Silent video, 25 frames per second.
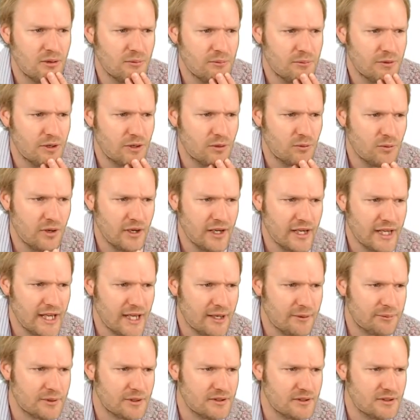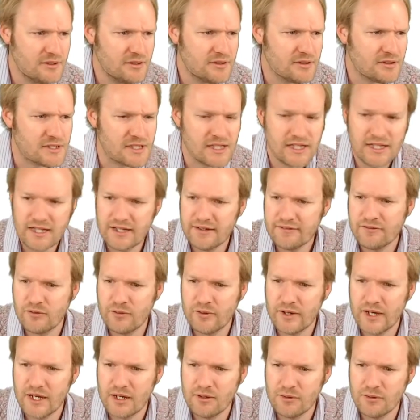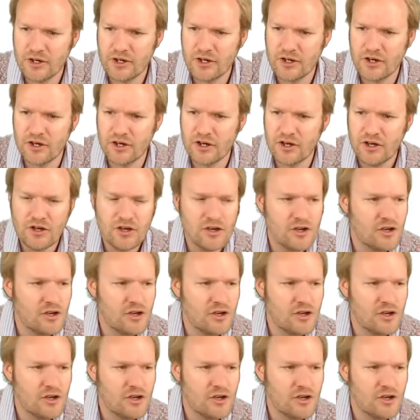But what happens if we were